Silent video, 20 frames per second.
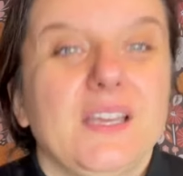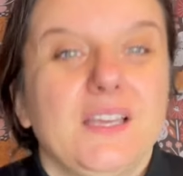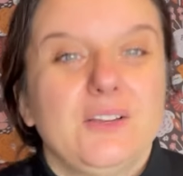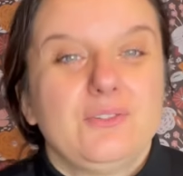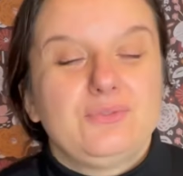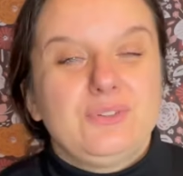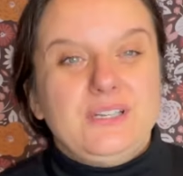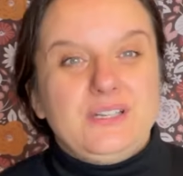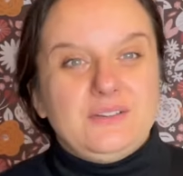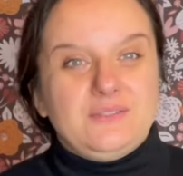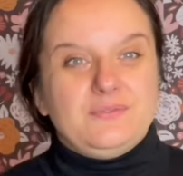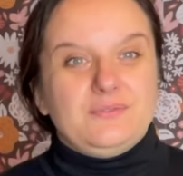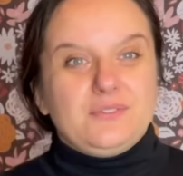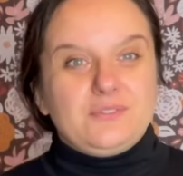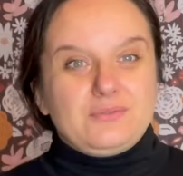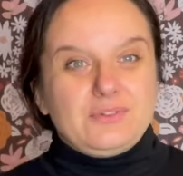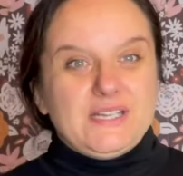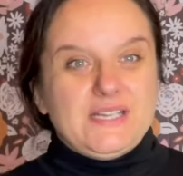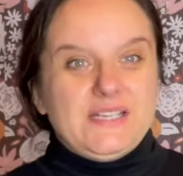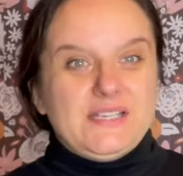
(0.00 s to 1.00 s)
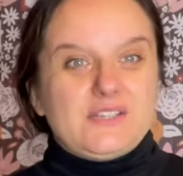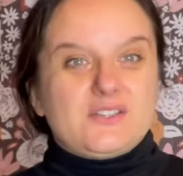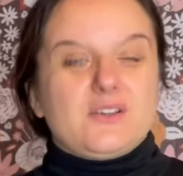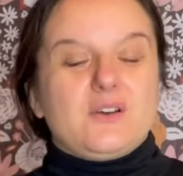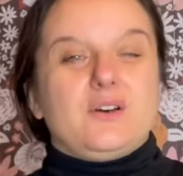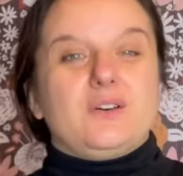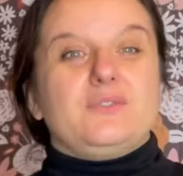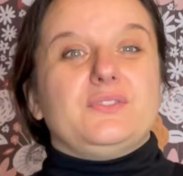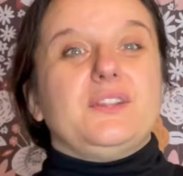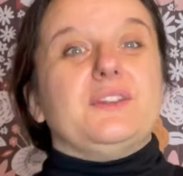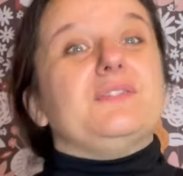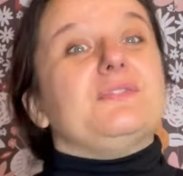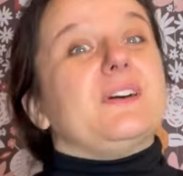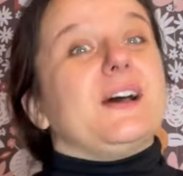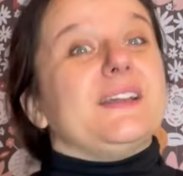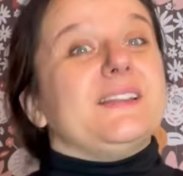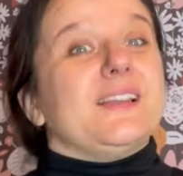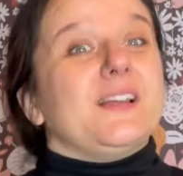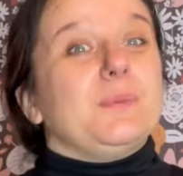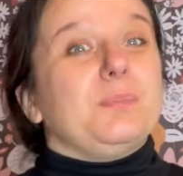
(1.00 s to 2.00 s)
release of the
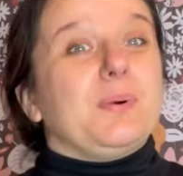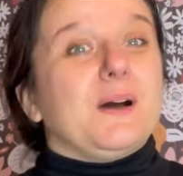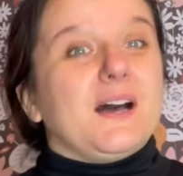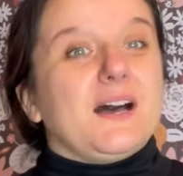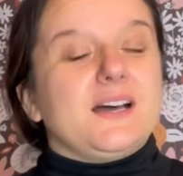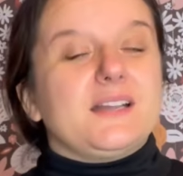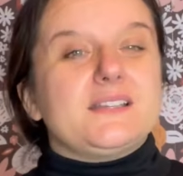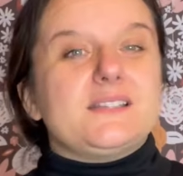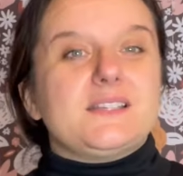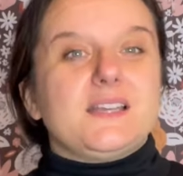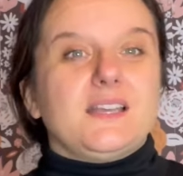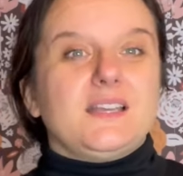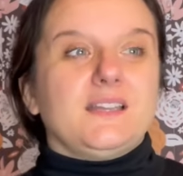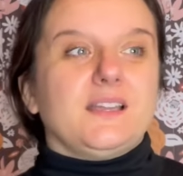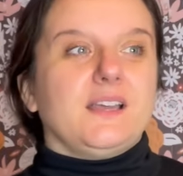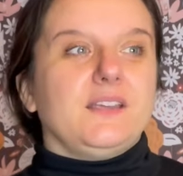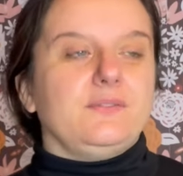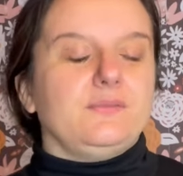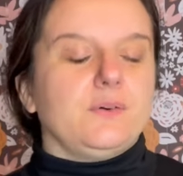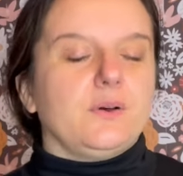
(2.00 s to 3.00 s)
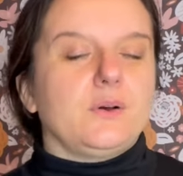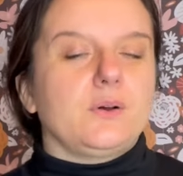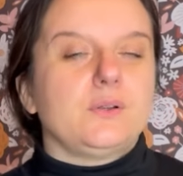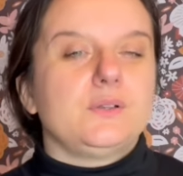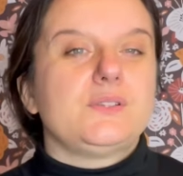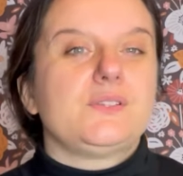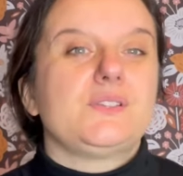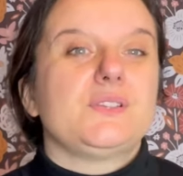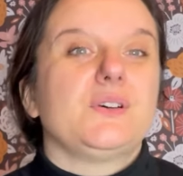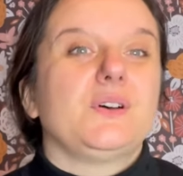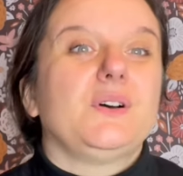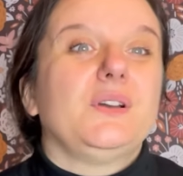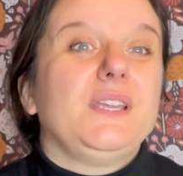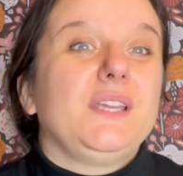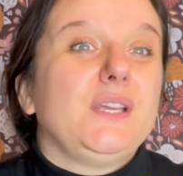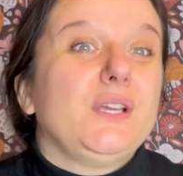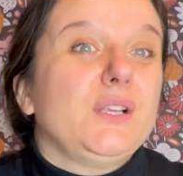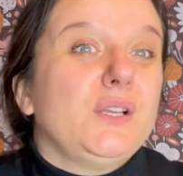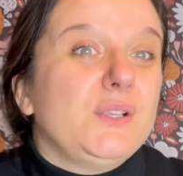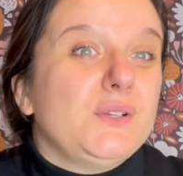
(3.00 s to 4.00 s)
final part, and I've also
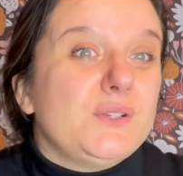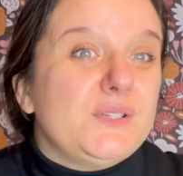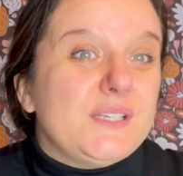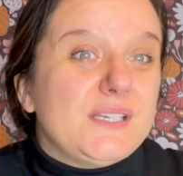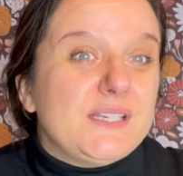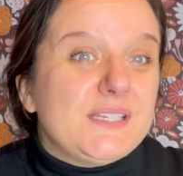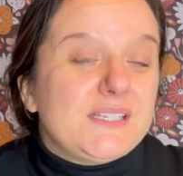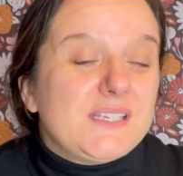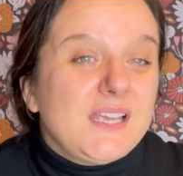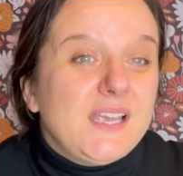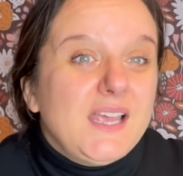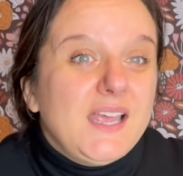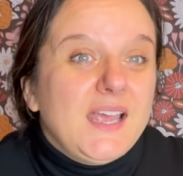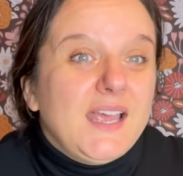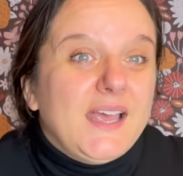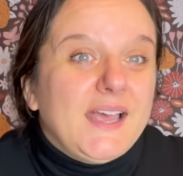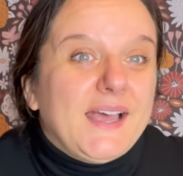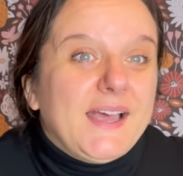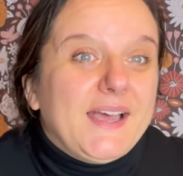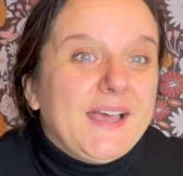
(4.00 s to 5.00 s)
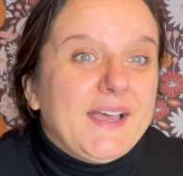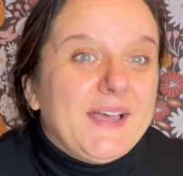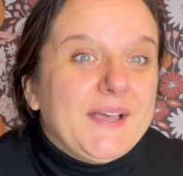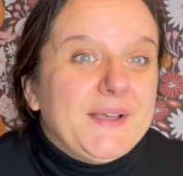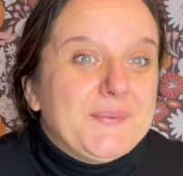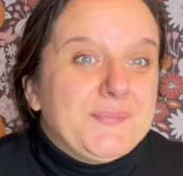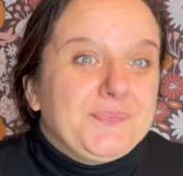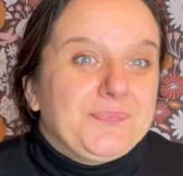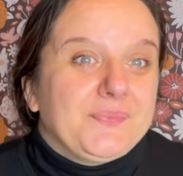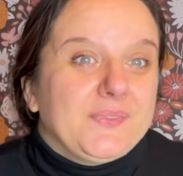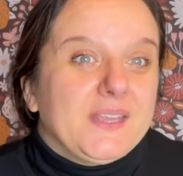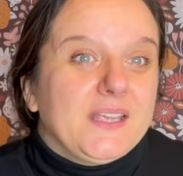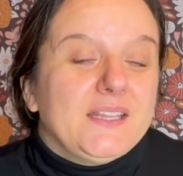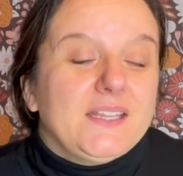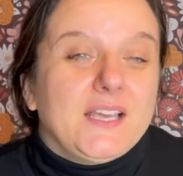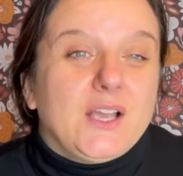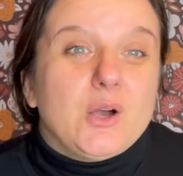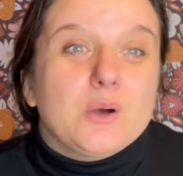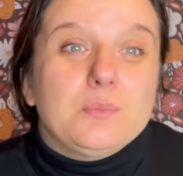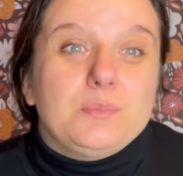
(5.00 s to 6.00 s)
included
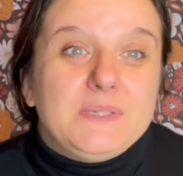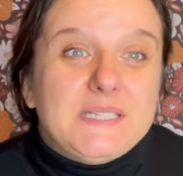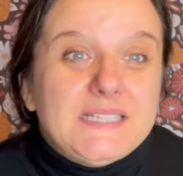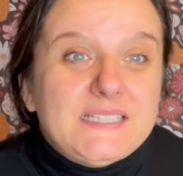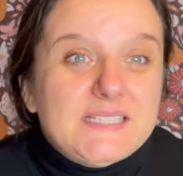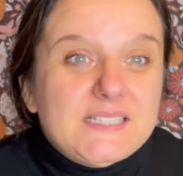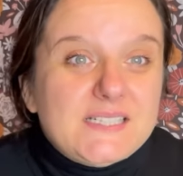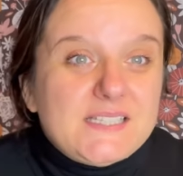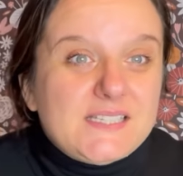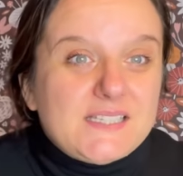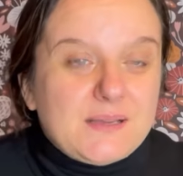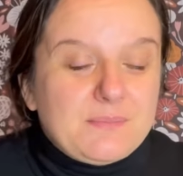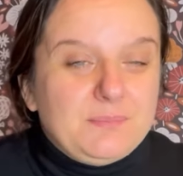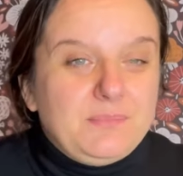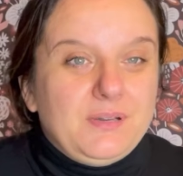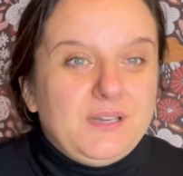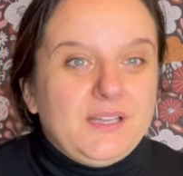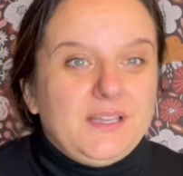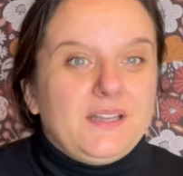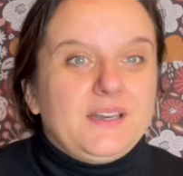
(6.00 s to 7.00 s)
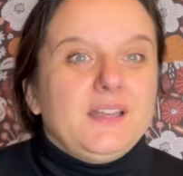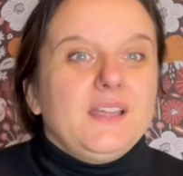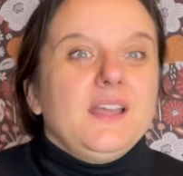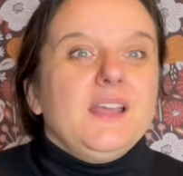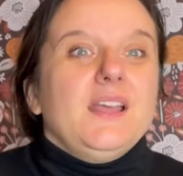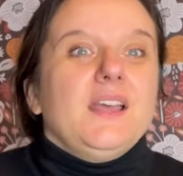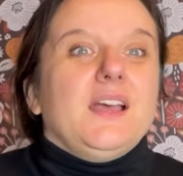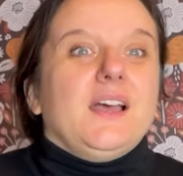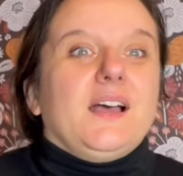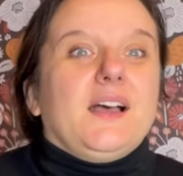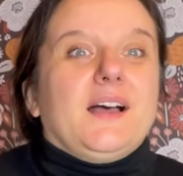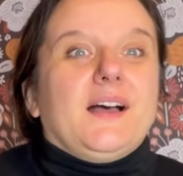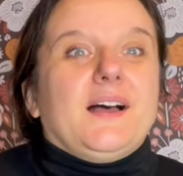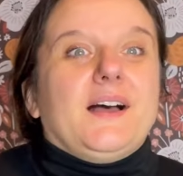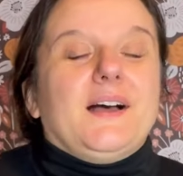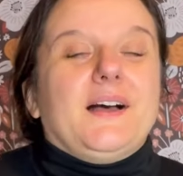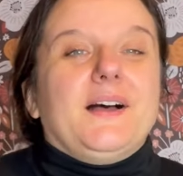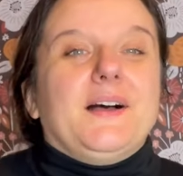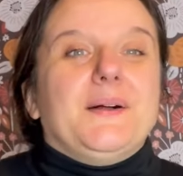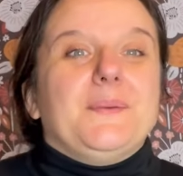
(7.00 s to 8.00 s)
the completed sampler
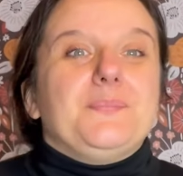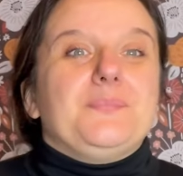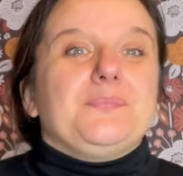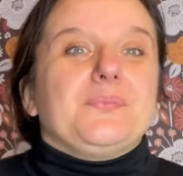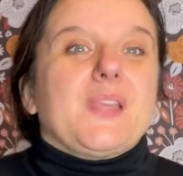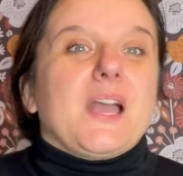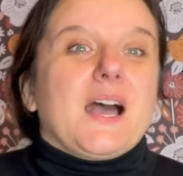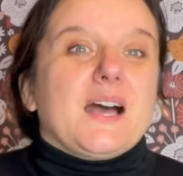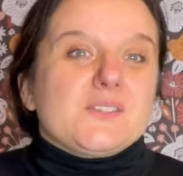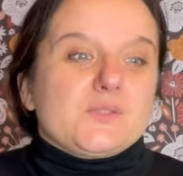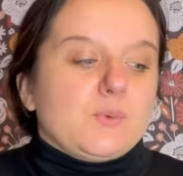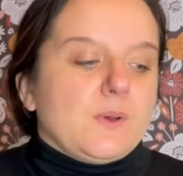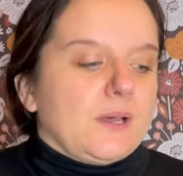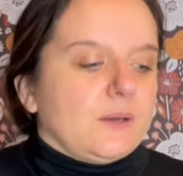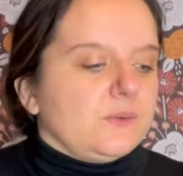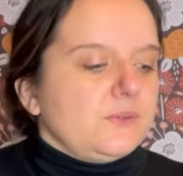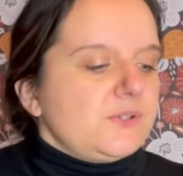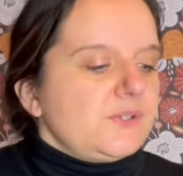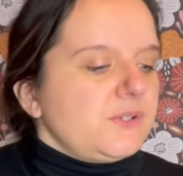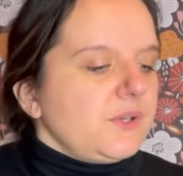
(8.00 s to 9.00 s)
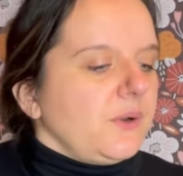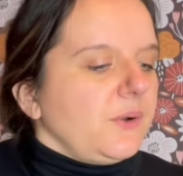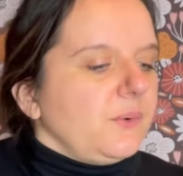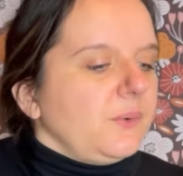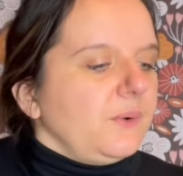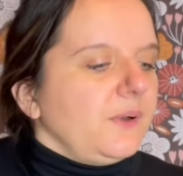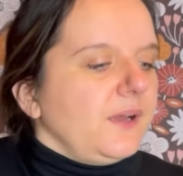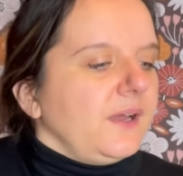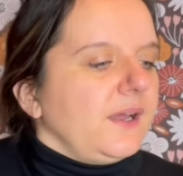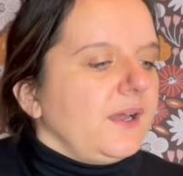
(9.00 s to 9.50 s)
as well. So